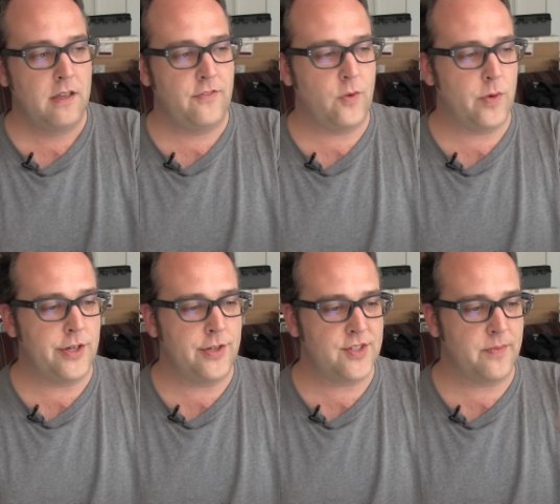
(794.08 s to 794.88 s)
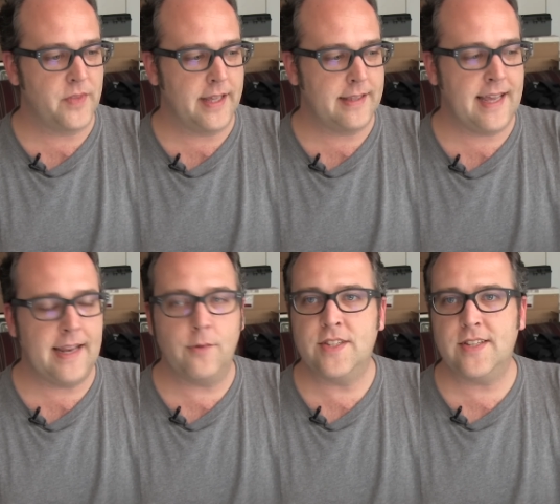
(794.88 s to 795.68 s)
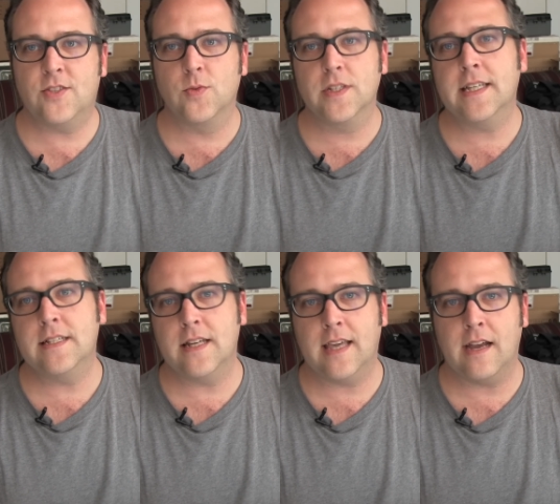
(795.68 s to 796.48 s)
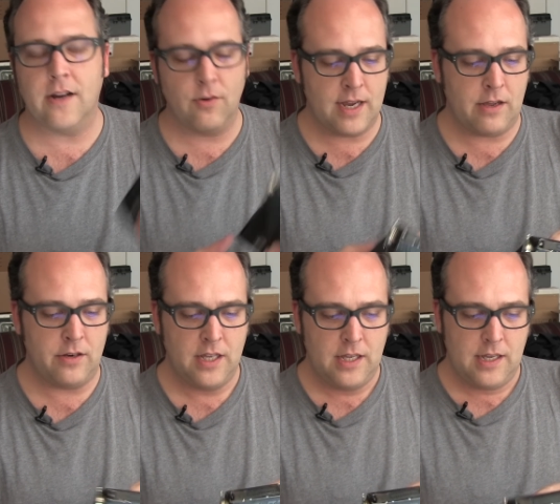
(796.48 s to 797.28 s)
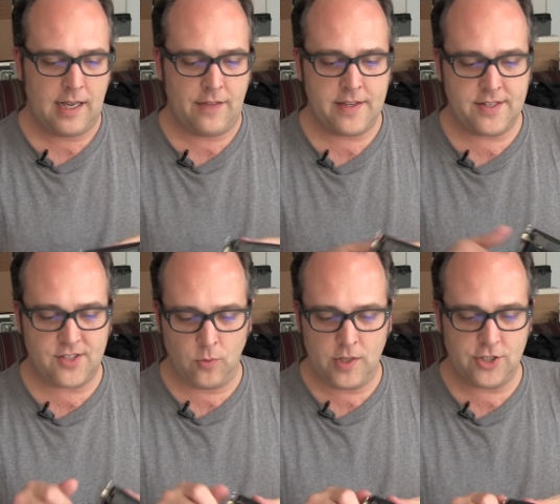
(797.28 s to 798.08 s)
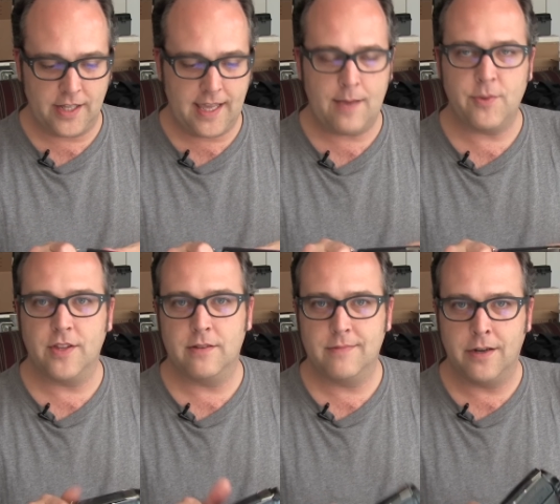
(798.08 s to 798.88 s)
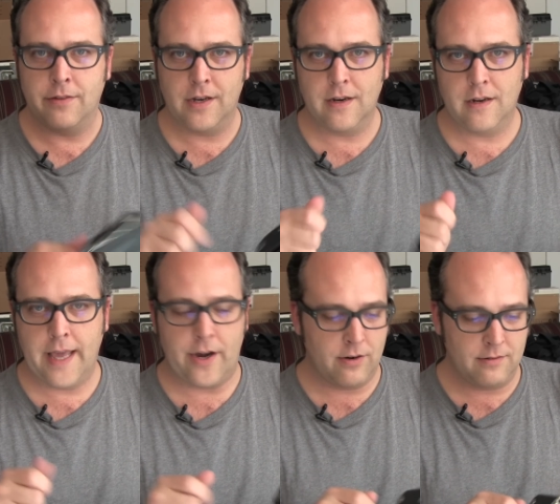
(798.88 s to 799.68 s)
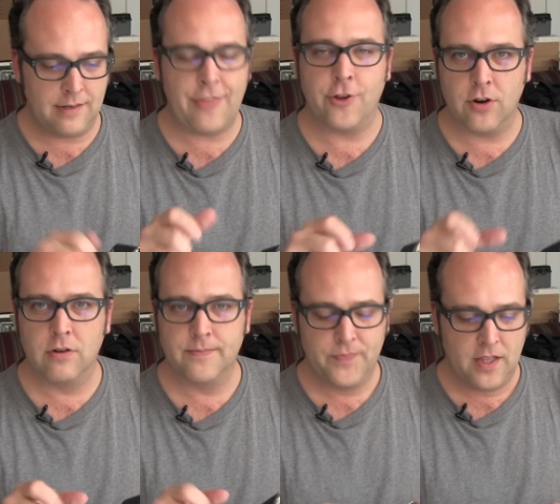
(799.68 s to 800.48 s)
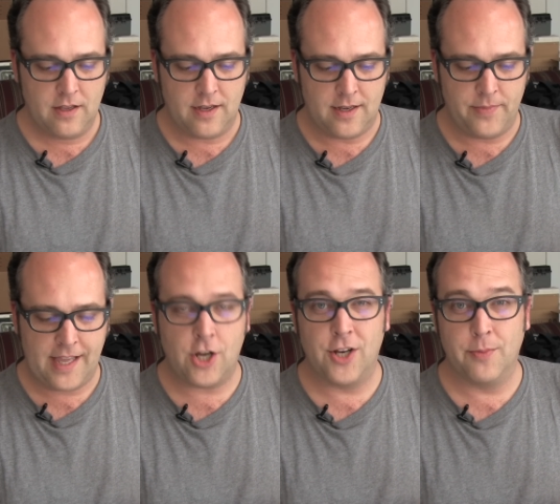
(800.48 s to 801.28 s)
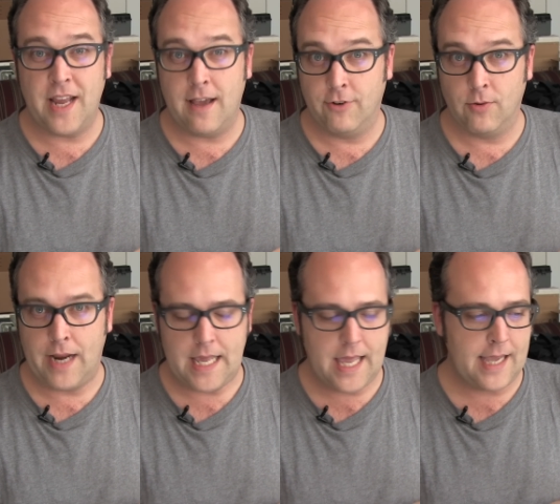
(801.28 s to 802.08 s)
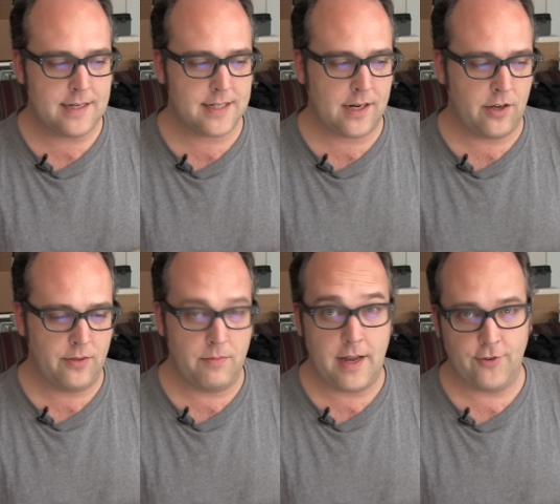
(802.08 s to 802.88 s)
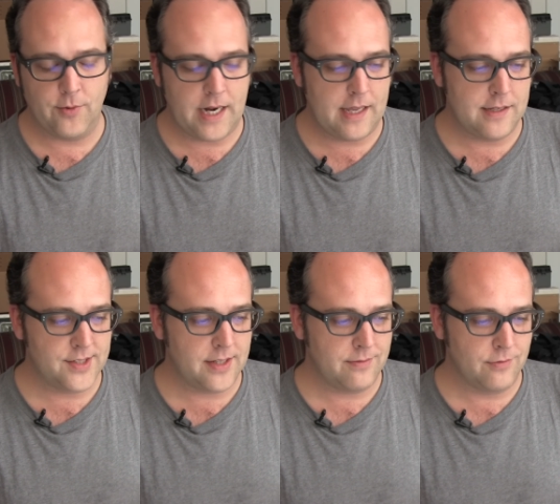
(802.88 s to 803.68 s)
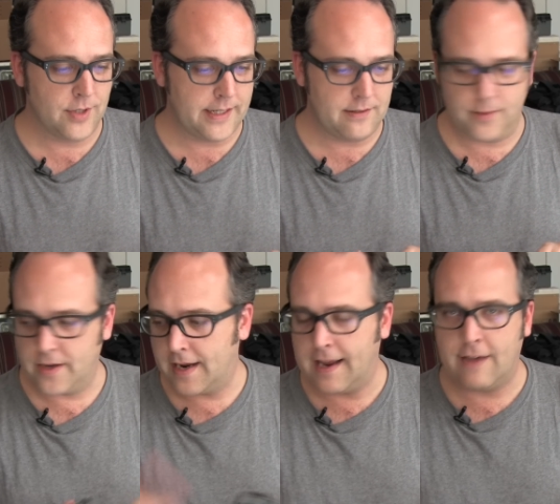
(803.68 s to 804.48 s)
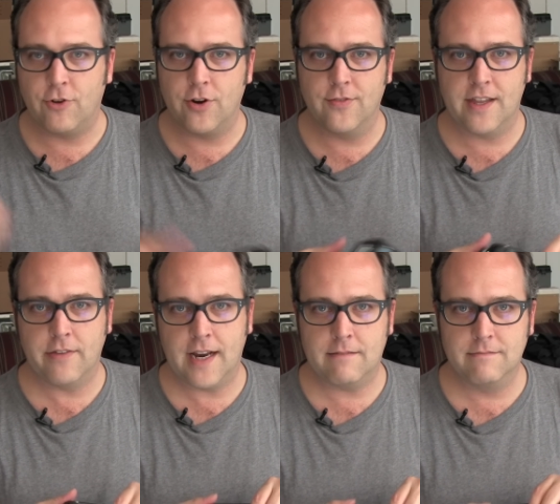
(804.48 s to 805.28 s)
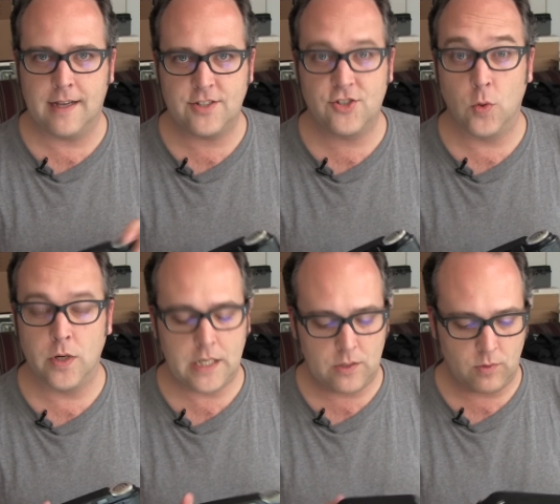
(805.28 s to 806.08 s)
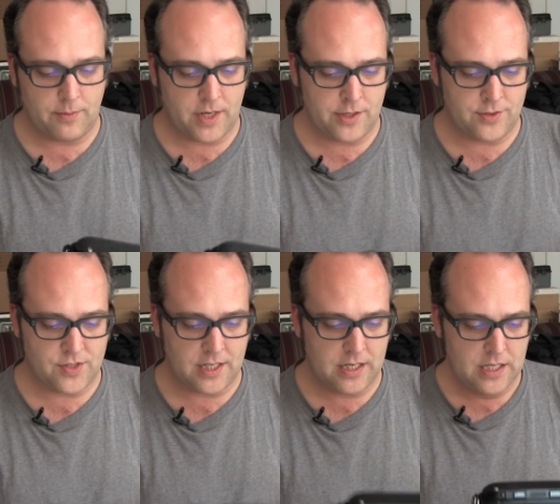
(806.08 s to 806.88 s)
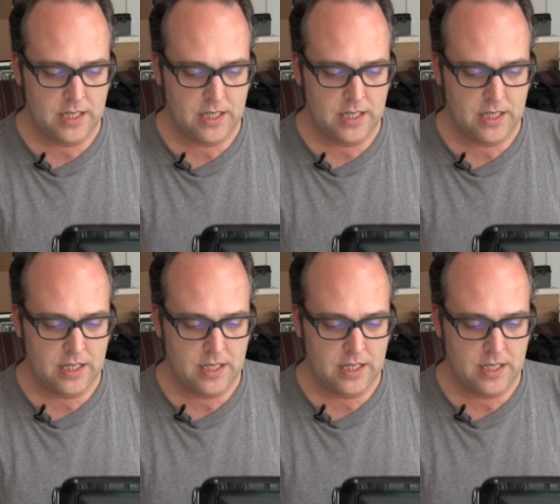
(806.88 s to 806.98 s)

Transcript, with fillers: if you wanted to do something like that. Anyway, it's, it's really easy to carry around. Uh, these originally came with the, you know, the little leather, leather um, they called them an ever ready case. I call them never ready because they really, I mean, I have one over there that I, I store it in when I'm not using it.